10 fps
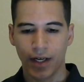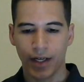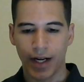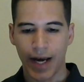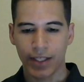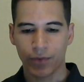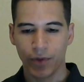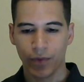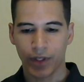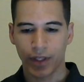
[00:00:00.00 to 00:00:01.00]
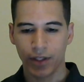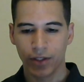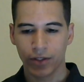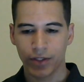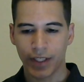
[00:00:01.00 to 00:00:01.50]
and as we would
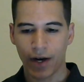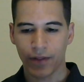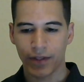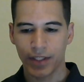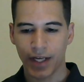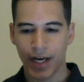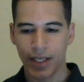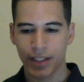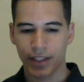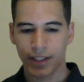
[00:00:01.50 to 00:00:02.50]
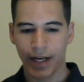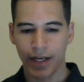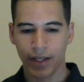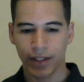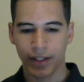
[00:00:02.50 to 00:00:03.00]
kill Southeast Asians
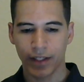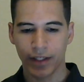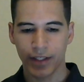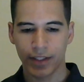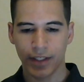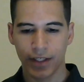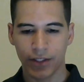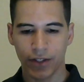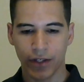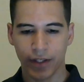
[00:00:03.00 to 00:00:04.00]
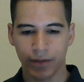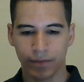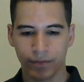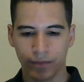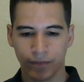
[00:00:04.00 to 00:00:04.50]
later in this century,
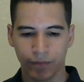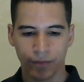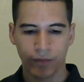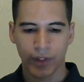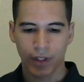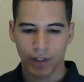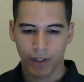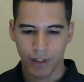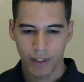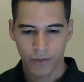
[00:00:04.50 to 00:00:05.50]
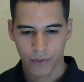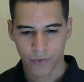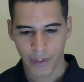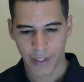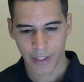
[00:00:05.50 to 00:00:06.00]
and this was
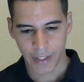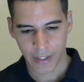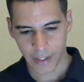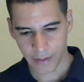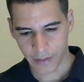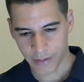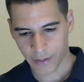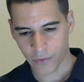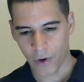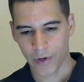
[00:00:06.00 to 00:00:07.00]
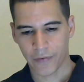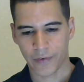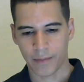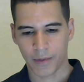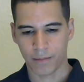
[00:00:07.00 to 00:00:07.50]
written, quoted
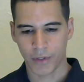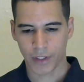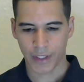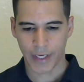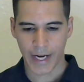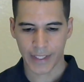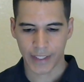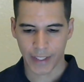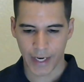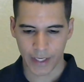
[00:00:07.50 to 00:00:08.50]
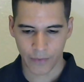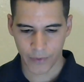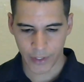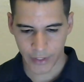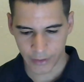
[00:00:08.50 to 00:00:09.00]
from a book in
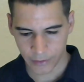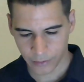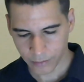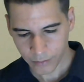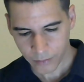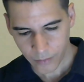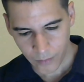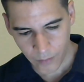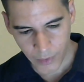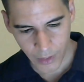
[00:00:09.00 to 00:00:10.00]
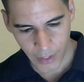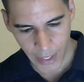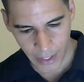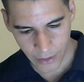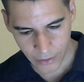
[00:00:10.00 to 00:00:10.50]
1981.
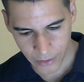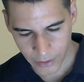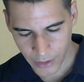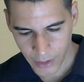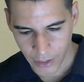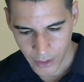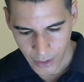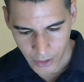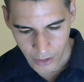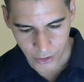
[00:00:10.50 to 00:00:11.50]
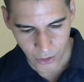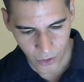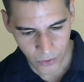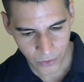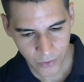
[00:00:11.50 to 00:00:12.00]
Now,
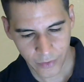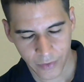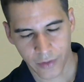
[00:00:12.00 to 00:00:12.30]
so